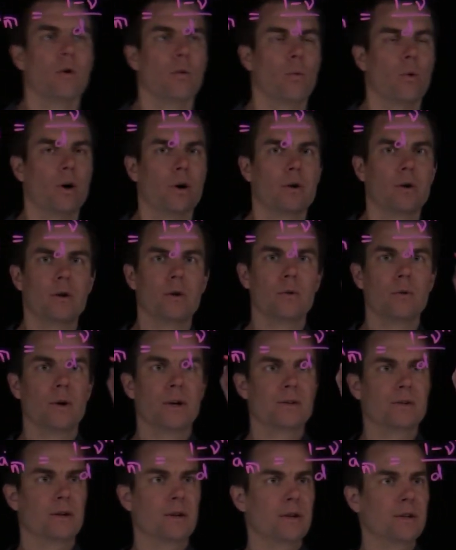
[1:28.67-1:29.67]
where nu
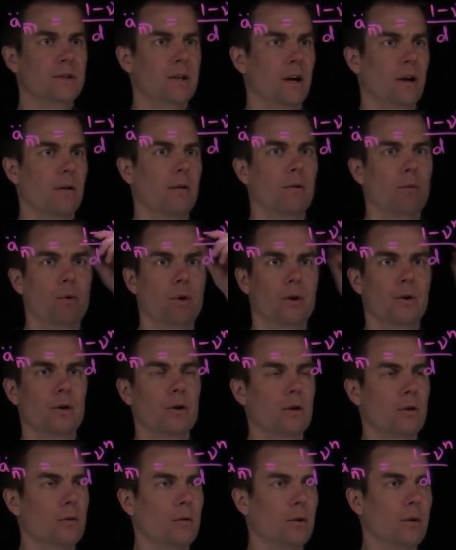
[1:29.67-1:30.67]
is the discount, where
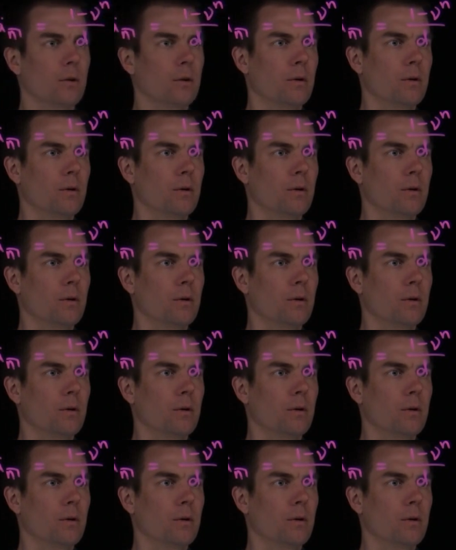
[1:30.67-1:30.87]
nu